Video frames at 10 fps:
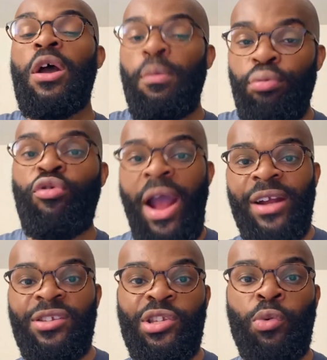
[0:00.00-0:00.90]
Prior
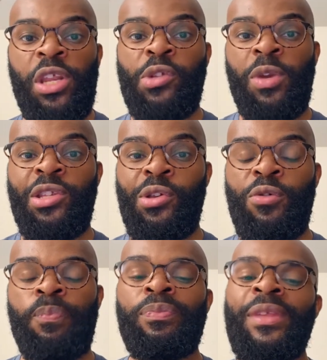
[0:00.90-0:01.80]
to
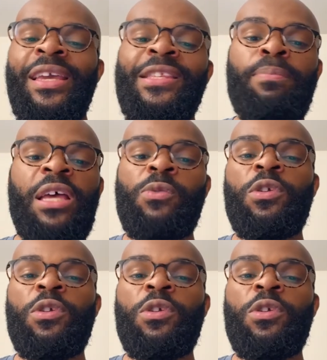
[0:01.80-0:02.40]
2022, his best